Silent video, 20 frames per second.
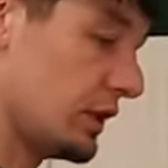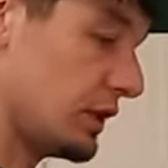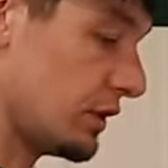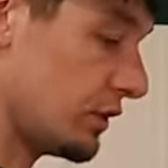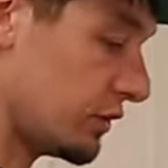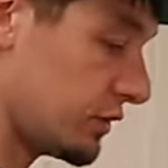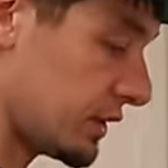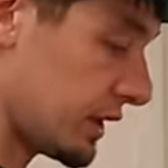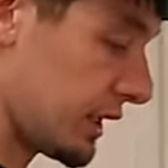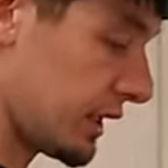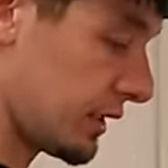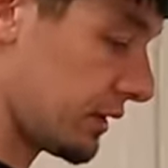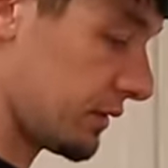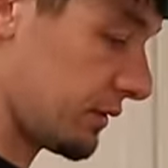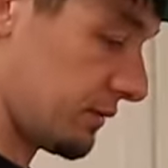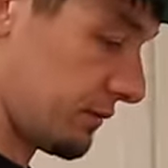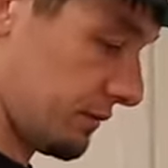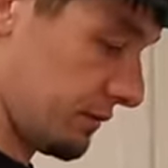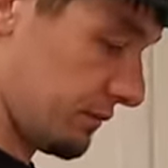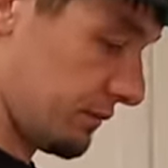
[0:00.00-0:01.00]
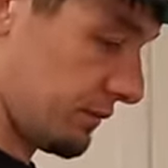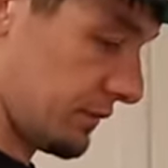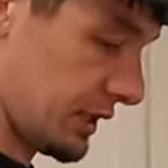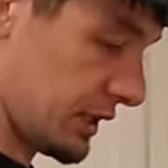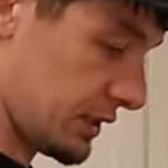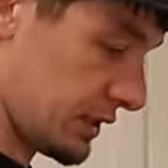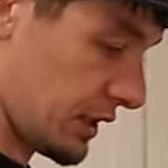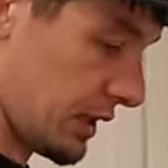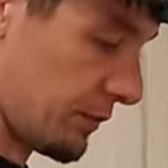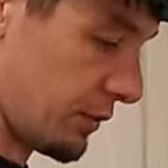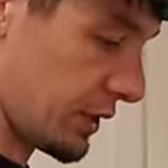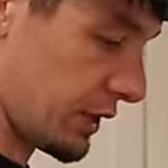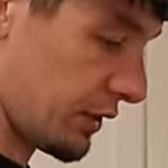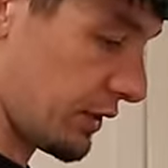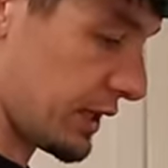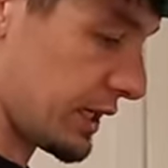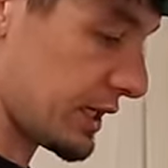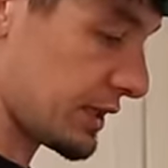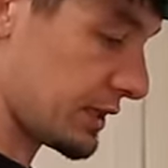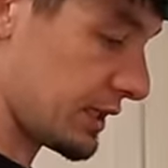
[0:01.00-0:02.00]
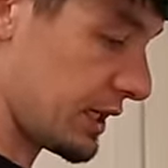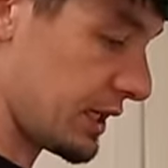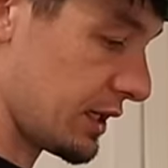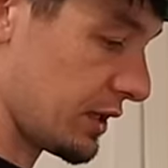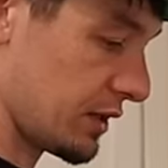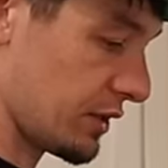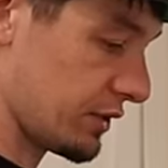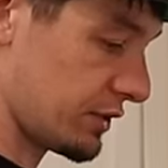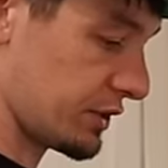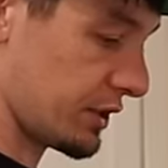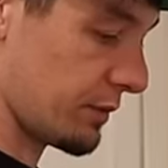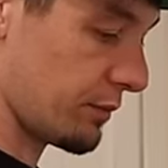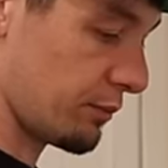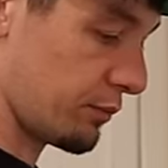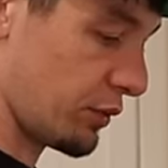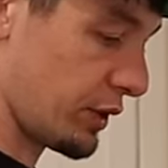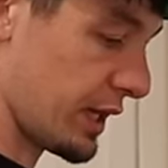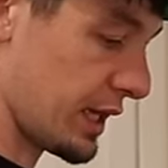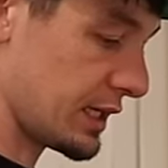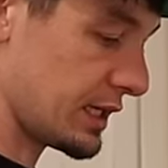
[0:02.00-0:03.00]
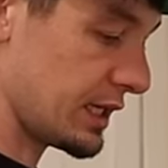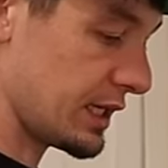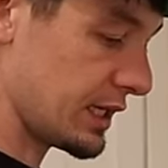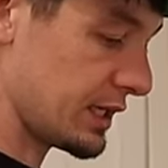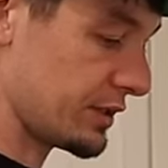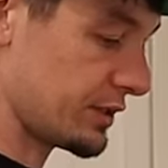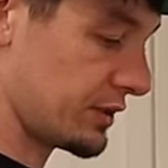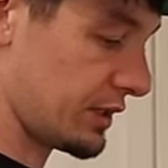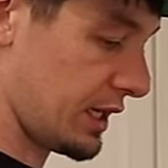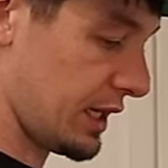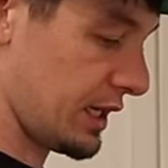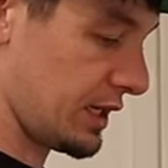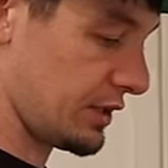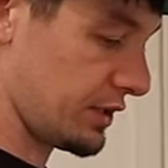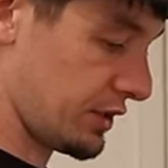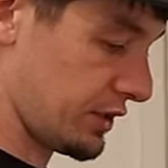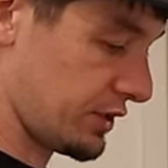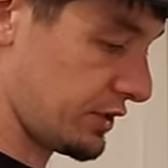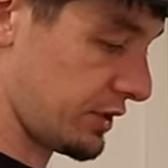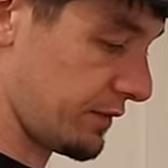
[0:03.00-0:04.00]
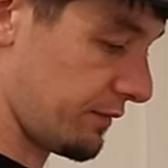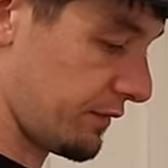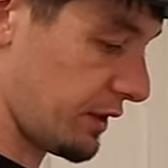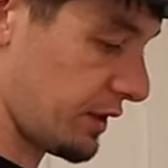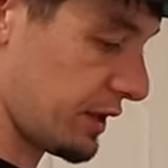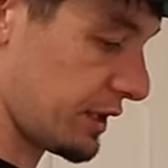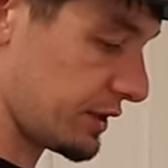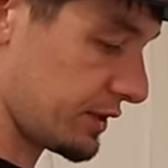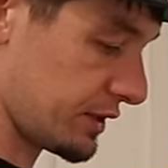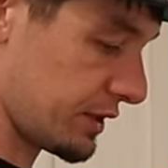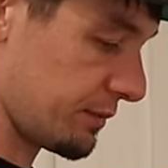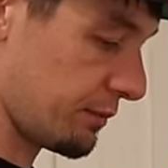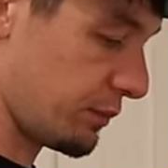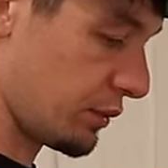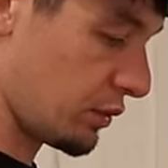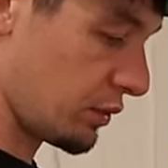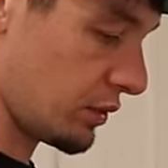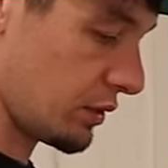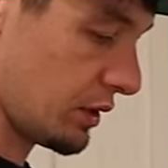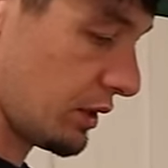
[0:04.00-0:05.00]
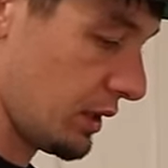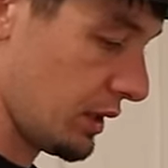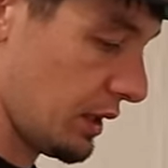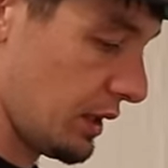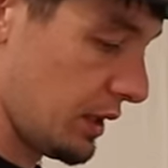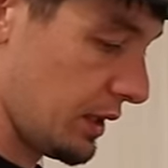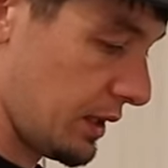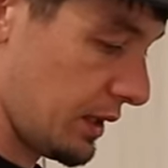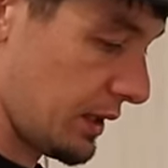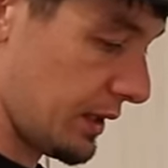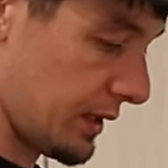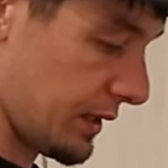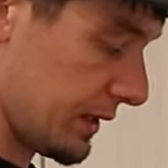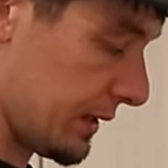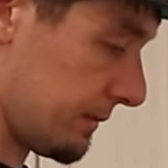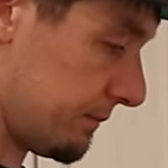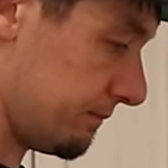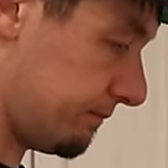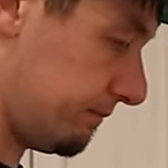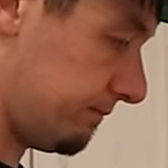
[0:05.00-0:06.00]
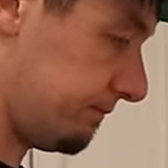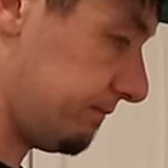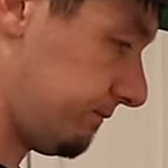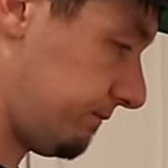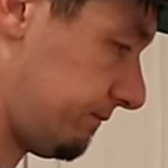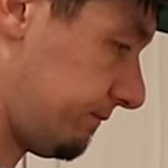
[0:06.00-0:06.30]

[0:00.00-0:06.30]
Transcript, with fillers: using these couple ingredients here, some bread yeast, and just some very simple, I